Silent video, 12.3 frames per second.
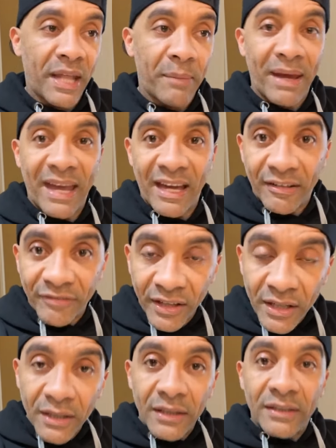they may have
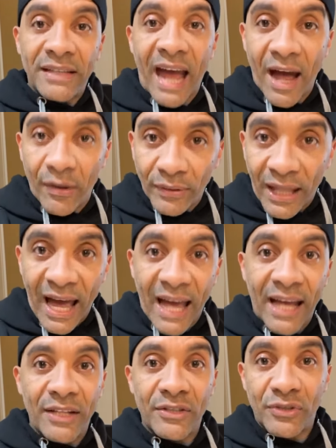
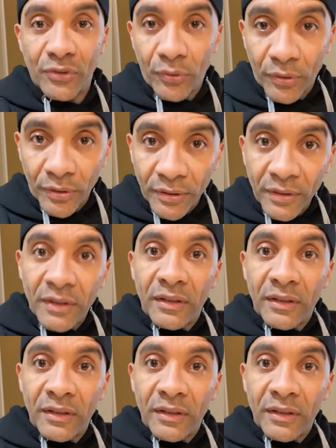downlines, or,